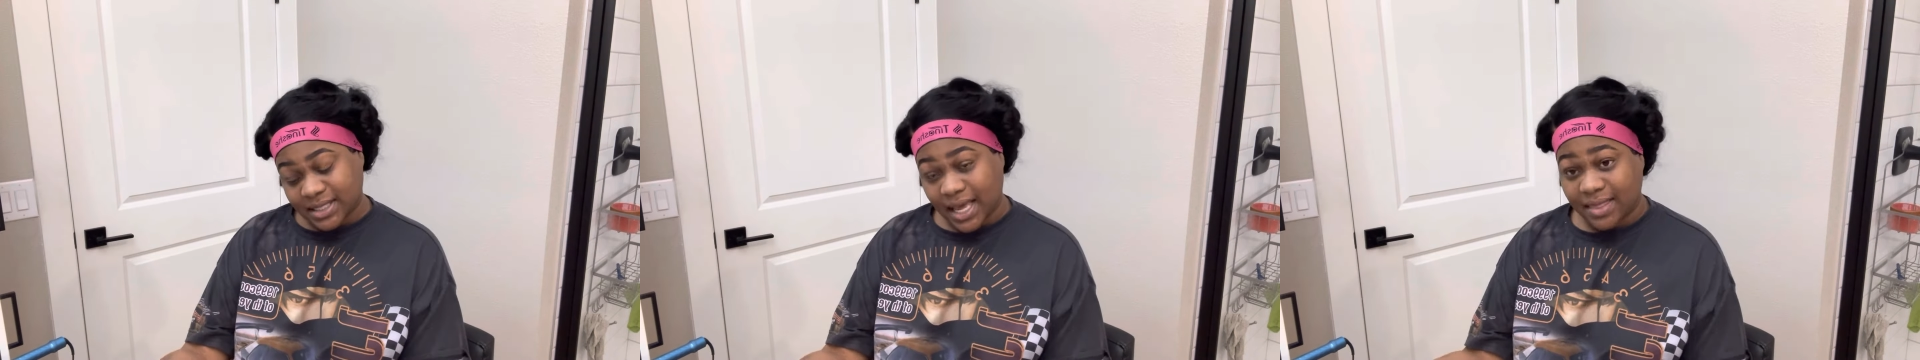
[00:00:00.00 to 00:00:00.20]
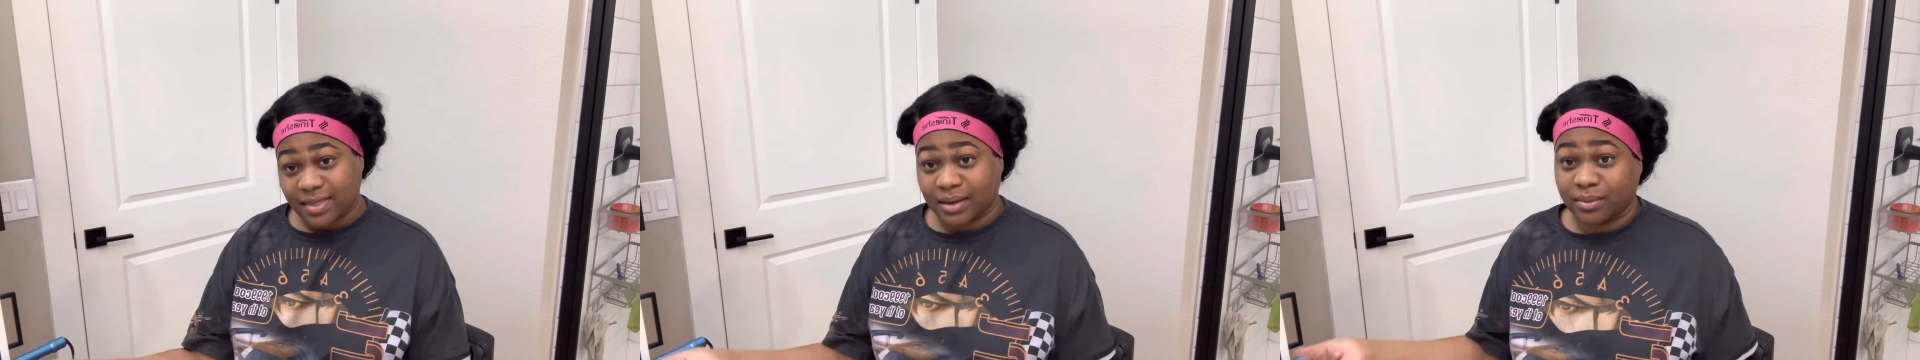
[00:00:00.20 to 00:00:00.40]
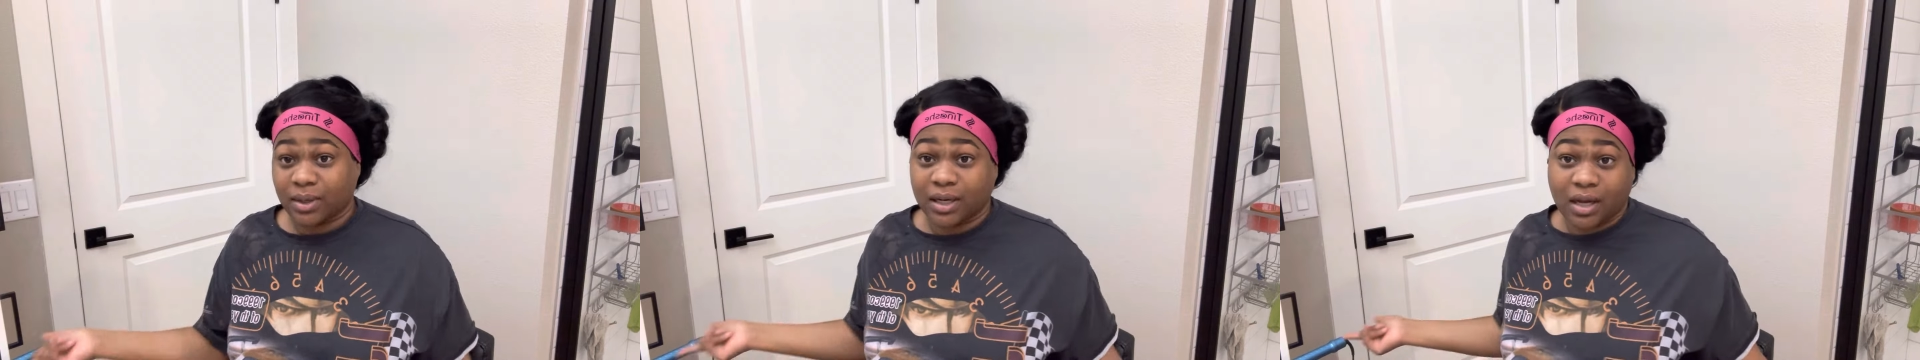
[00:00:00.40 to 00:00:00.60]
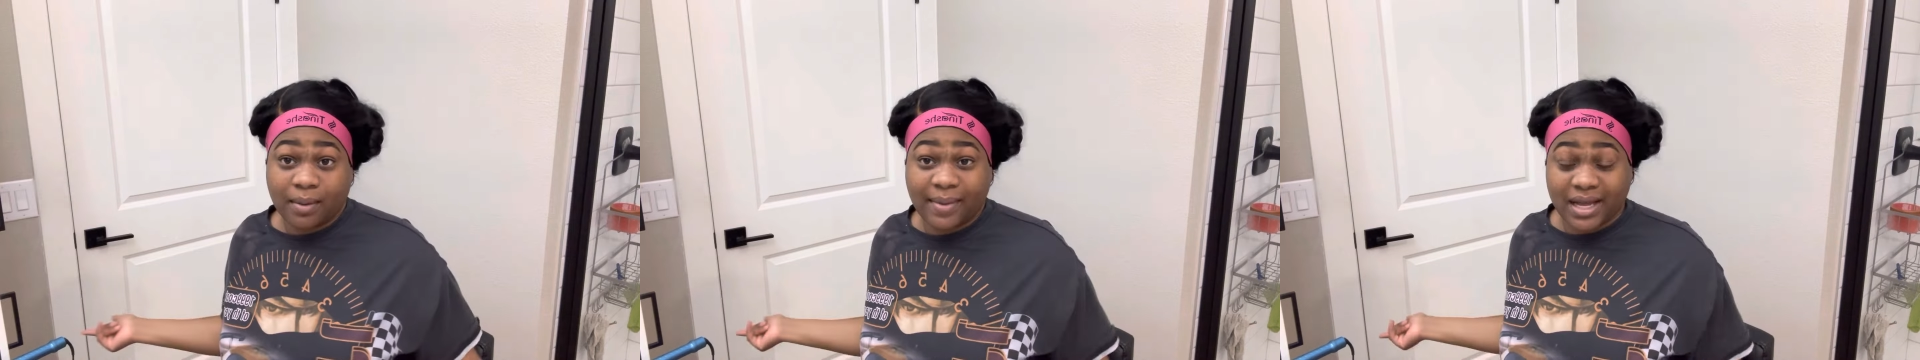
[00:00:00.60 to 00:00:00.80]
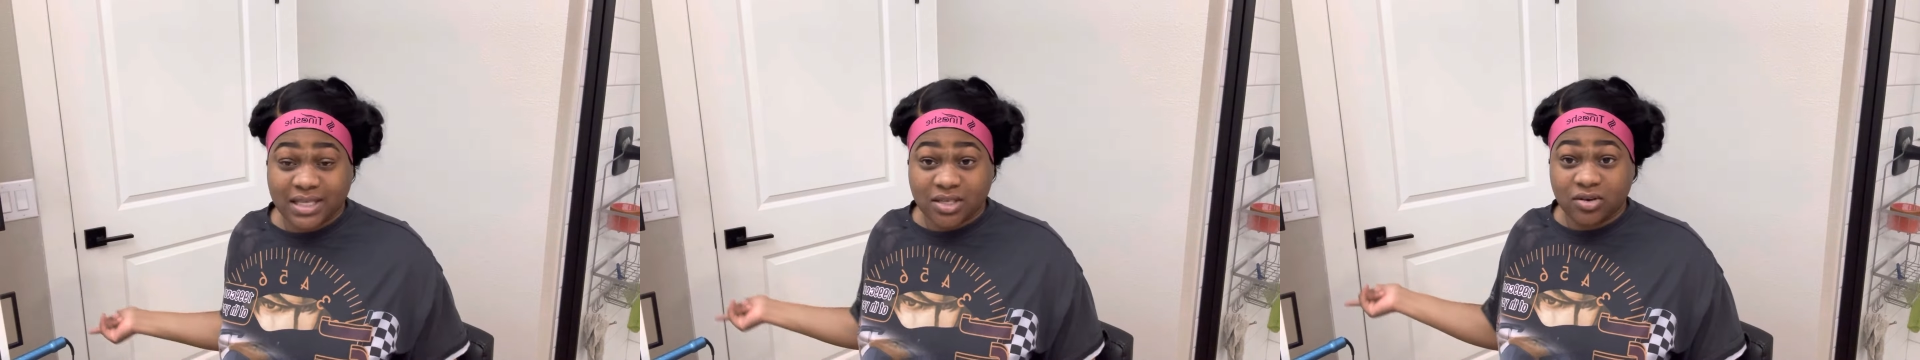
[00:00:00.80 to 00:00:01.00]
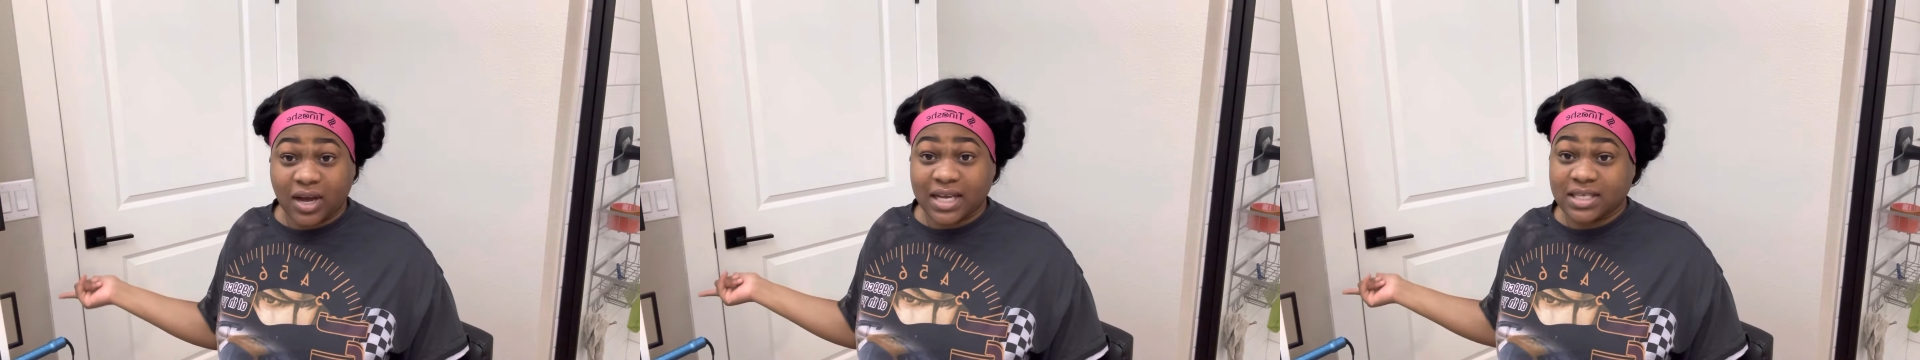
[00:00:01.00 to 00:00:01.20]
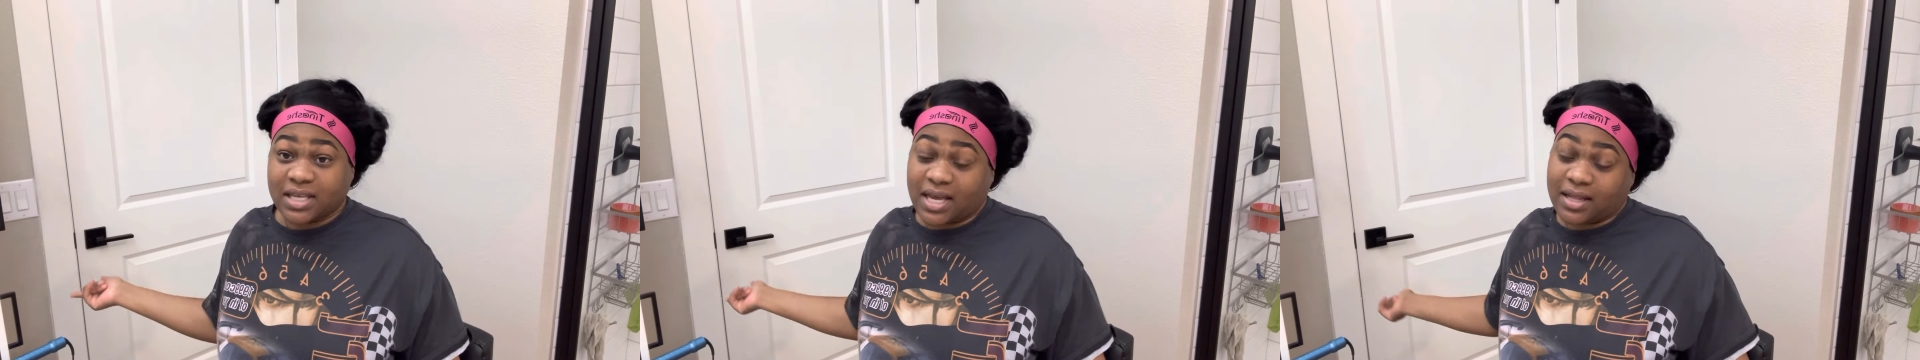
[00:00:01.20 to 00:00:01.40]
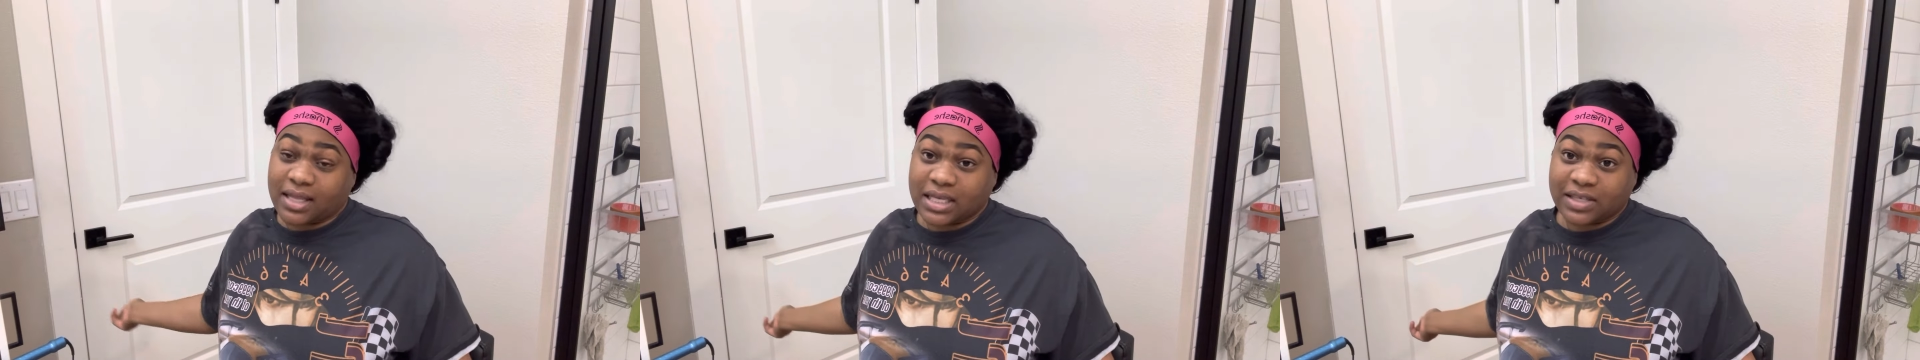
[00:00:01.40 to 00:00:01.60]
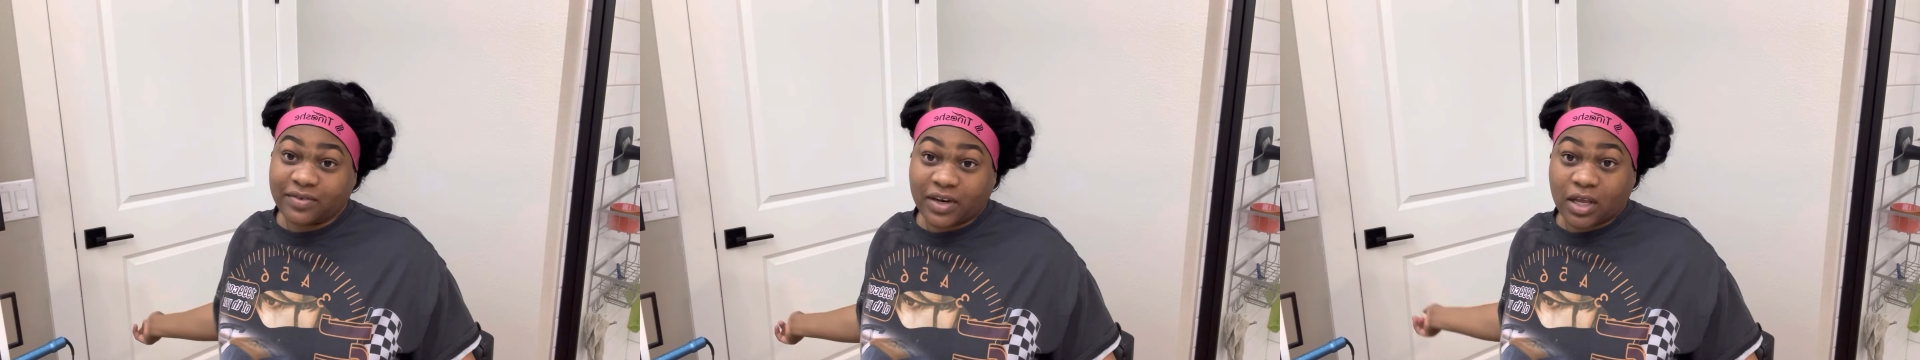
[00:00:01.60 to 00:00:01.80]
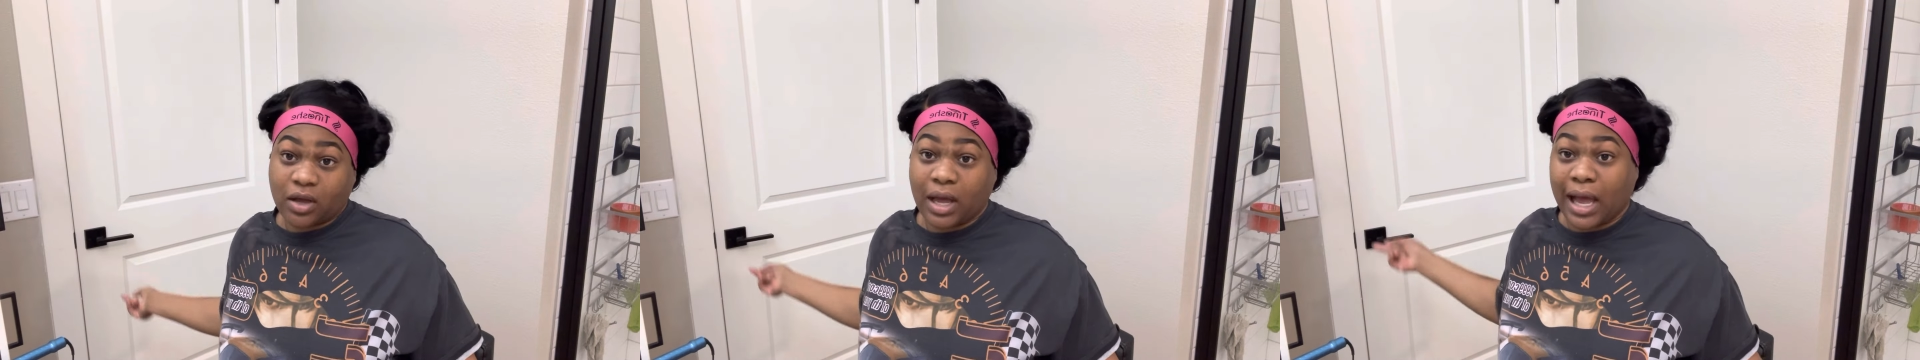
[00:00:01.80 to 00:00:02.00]
and then I'm gonna come back to you guys to end this
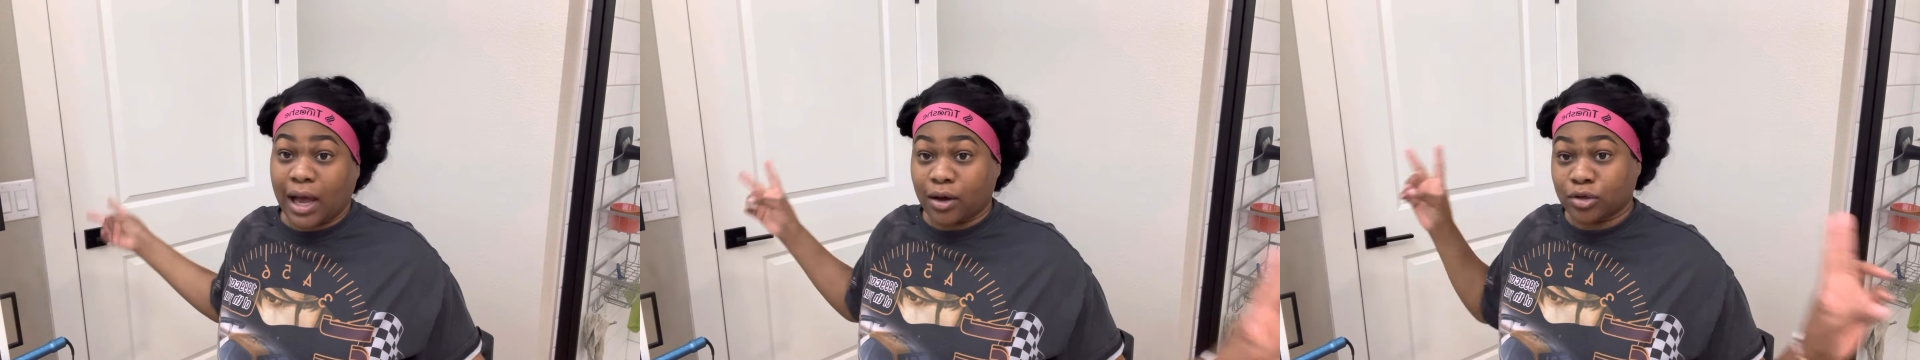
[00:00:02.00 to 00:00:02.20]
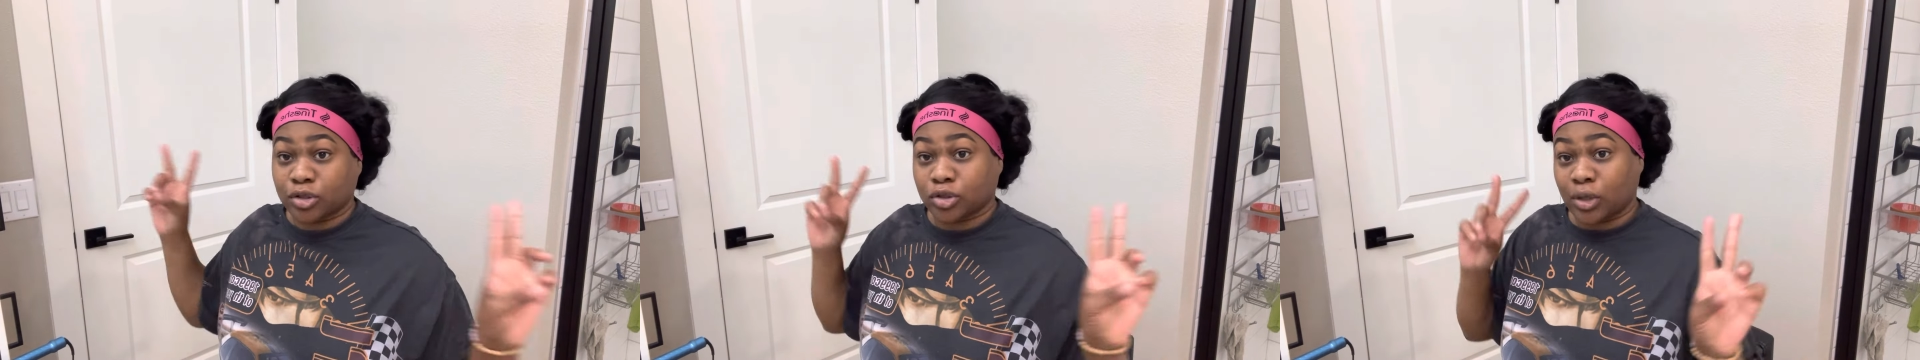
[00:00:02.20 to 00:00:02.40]
video out.